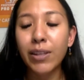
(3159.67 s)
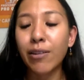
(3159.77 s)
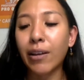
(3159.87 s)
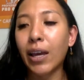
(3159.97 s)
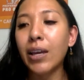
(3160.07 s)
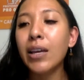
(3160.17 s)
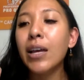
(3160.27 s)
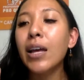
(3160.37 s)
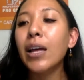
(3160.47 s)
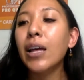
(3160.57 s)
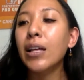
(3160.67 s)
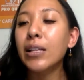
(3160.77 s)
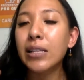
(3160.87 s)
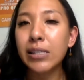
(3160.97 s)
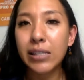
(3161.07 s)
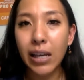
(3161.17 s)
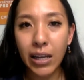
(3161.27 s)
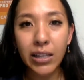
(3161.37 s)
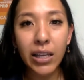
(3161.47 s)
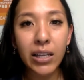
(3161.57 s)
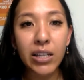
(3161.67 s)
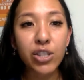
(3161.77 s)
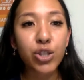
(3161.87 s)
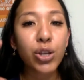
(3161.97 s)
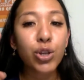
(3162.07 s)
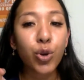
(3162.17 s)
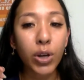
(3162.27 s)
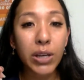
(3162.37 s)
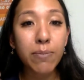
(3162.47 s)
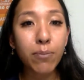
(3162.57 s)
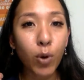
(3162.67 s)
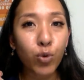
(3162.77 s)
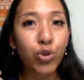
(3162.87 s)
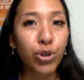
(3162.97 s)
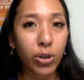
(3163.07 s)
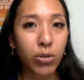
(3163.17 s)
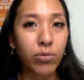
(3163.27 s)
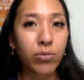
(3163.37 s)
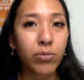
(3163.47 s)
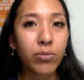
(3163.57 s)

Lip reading: Okay, second thing is your emotional